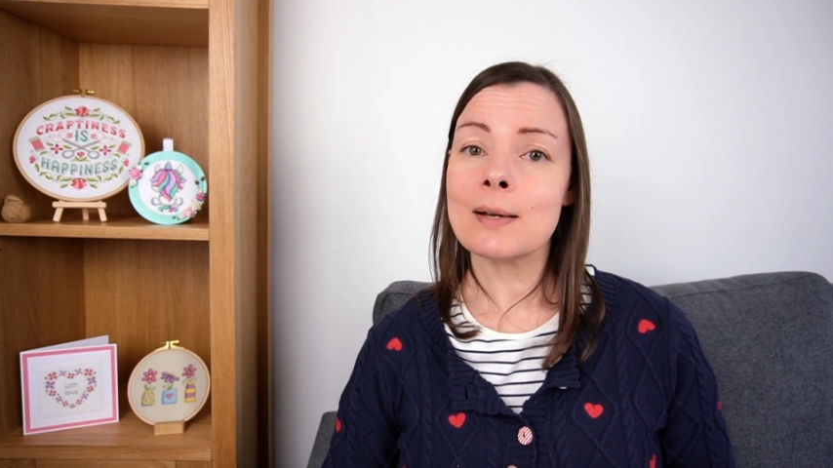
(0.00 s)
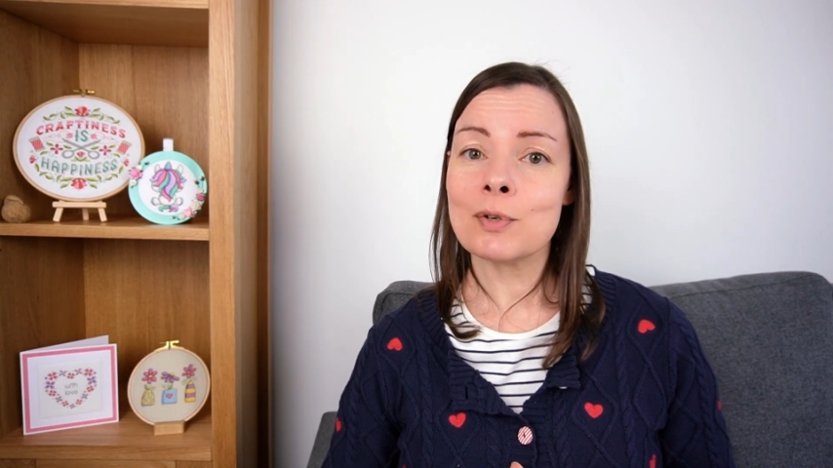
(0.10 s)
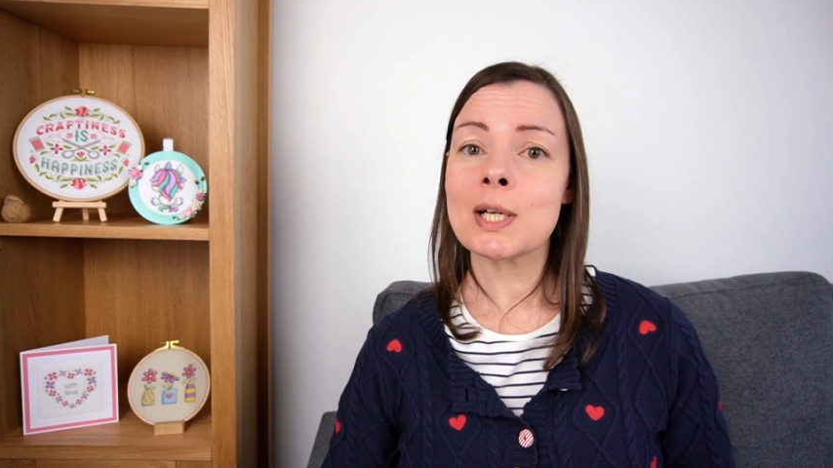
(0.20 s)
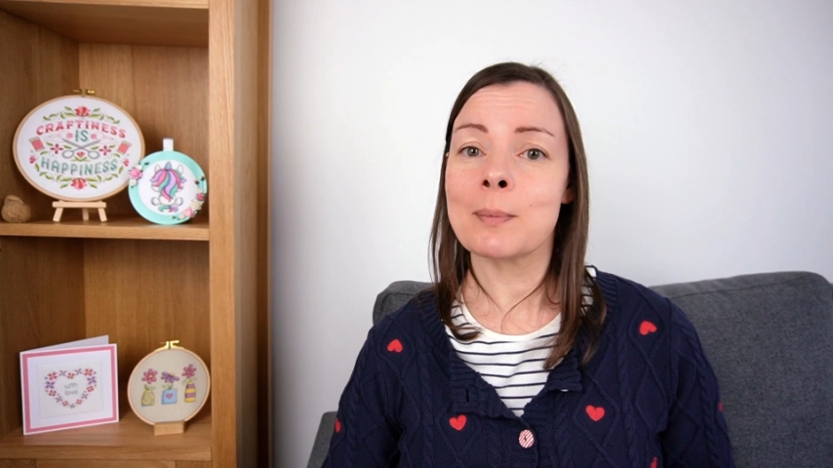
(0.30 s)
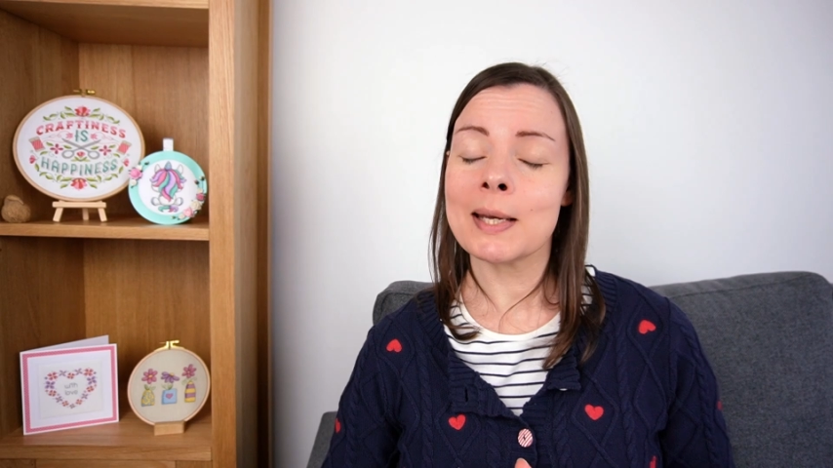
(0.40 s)

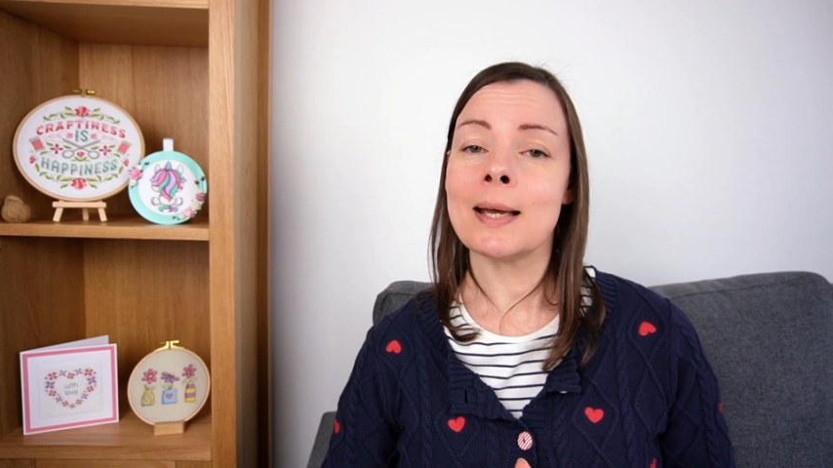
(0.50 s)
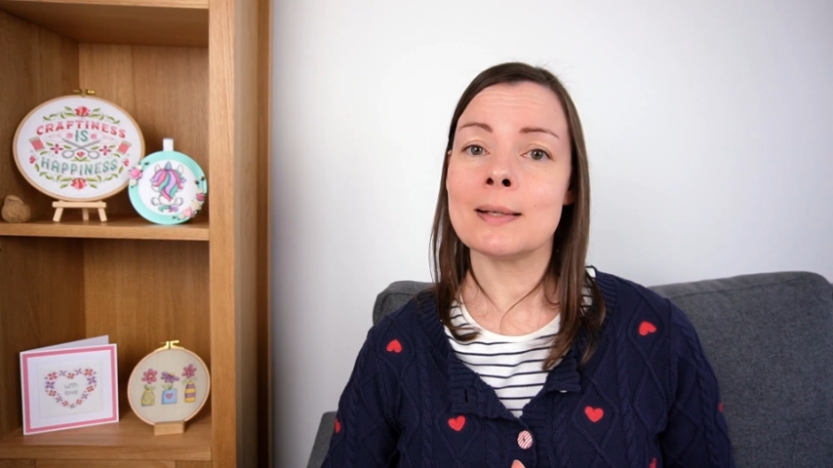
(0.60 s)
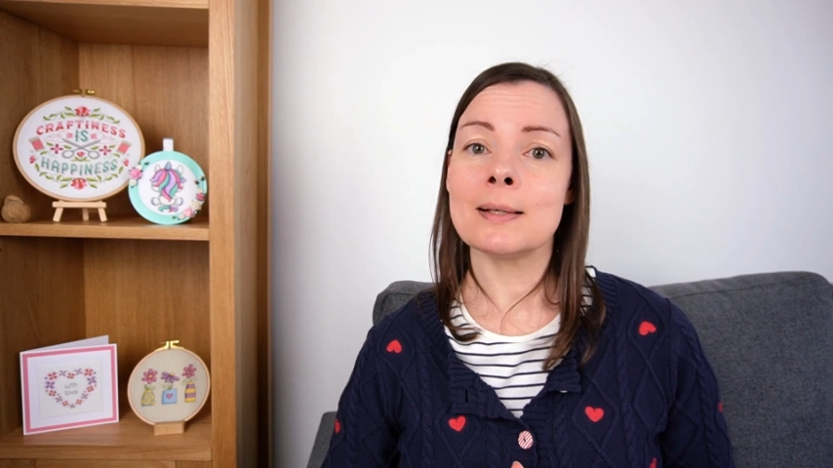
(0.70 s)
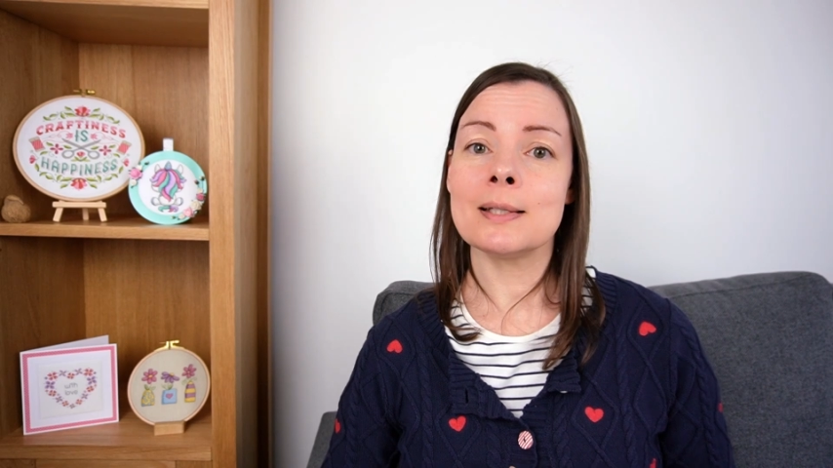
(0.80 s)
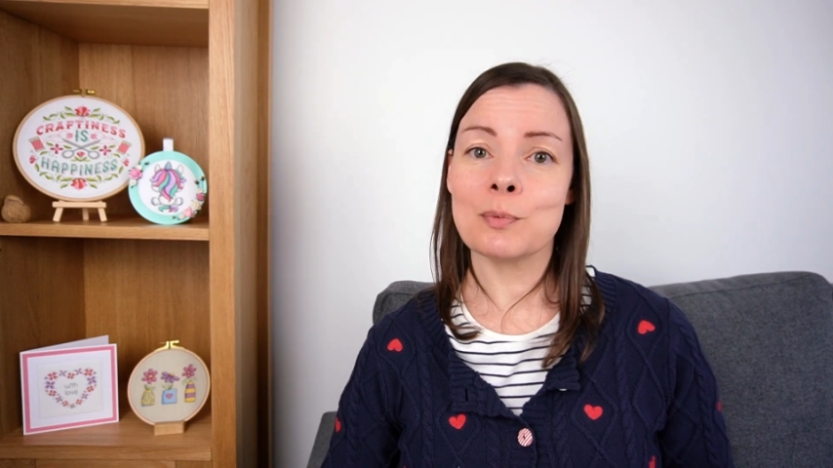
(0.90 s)
every time I
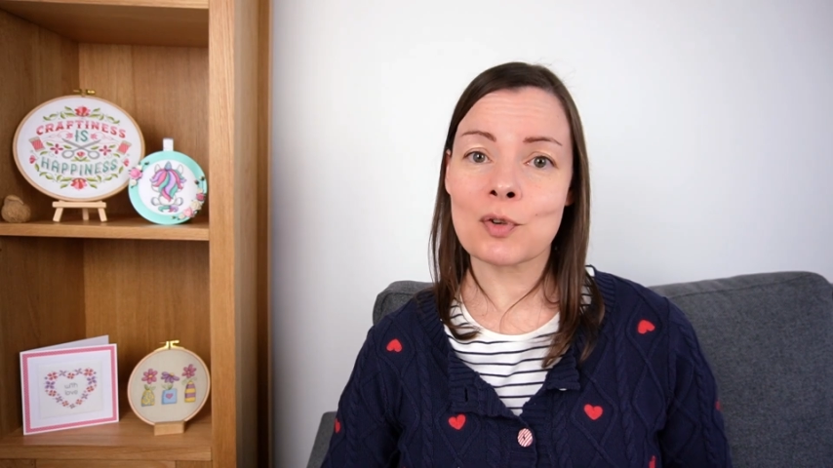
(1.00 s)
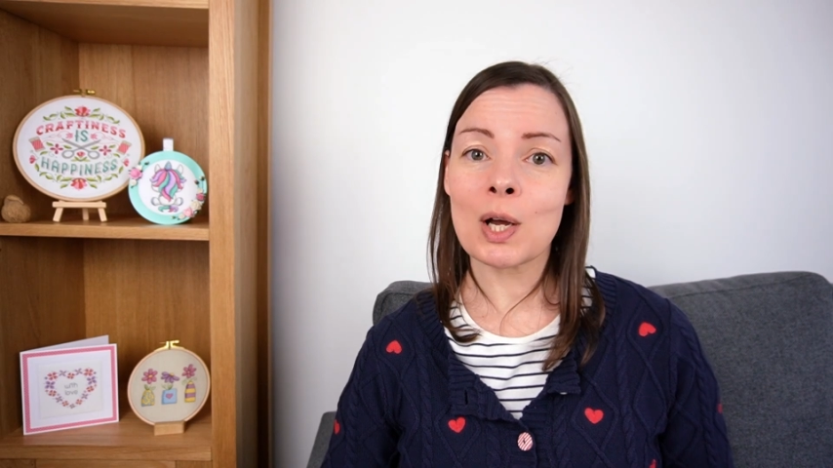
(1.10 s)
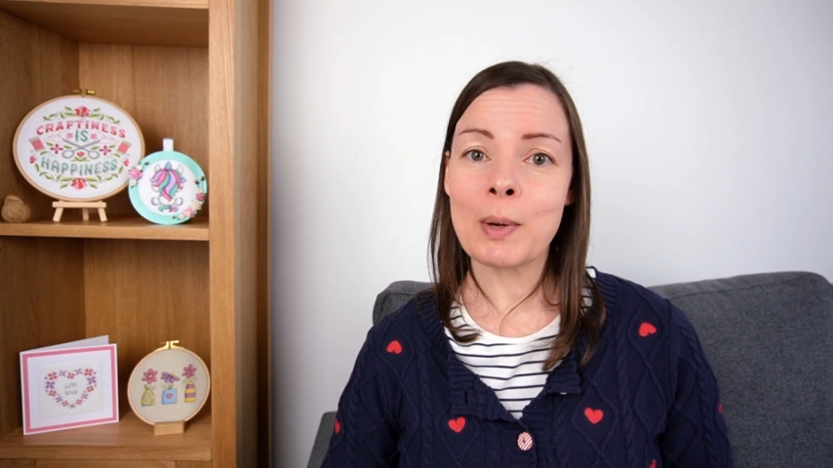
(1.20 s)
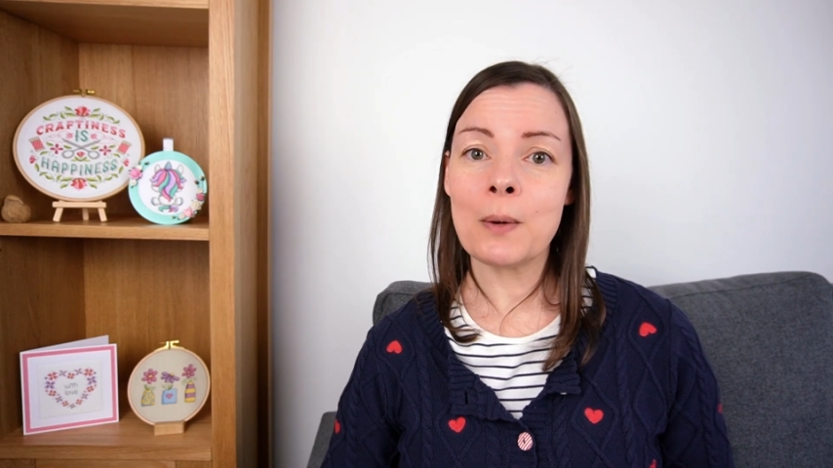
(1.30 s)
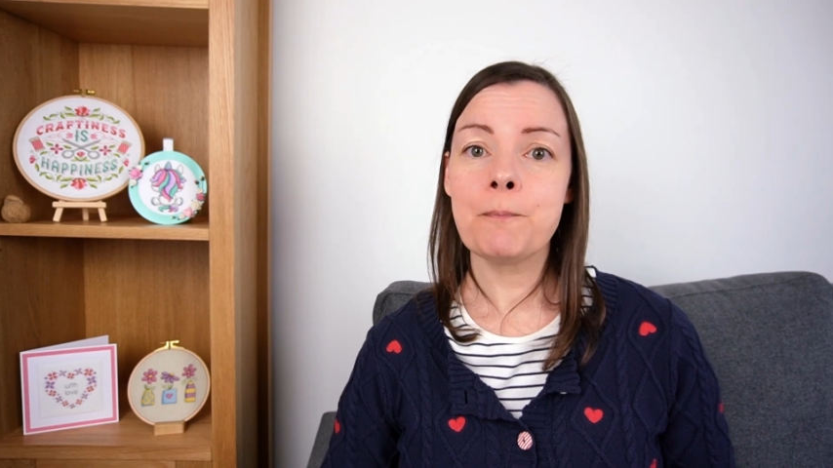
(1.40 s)
get a
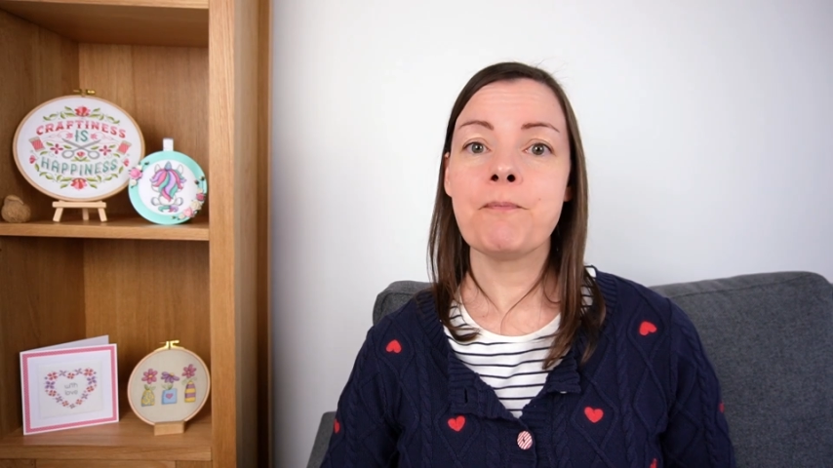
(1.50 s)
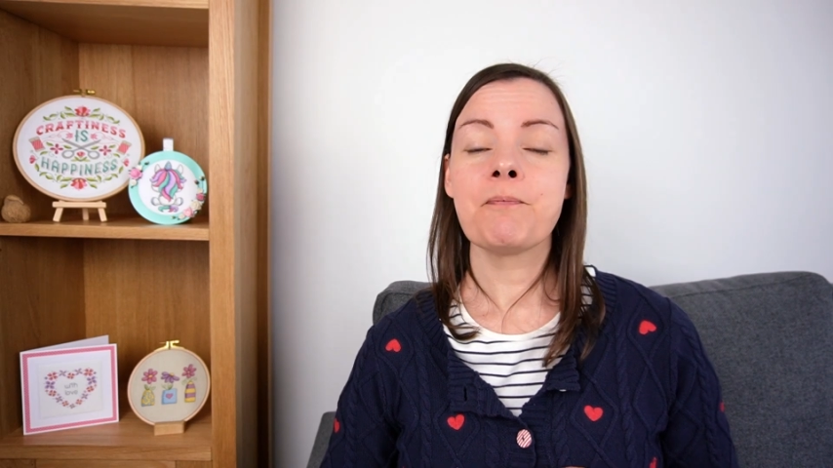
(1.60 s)
subscriber.